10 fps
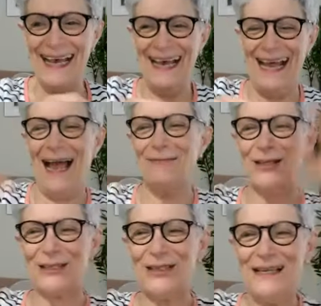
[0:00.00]
I
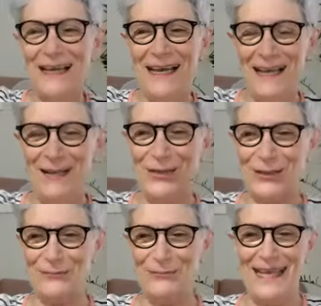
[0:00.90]

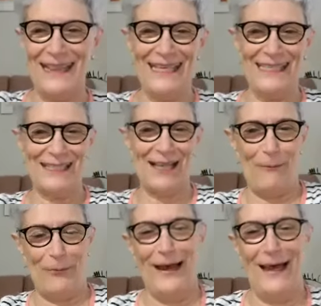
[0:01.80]
just made this
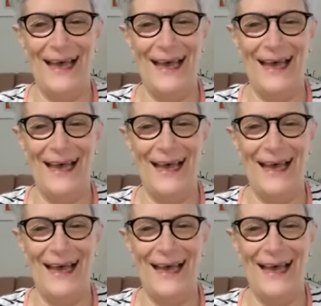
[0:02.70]
up.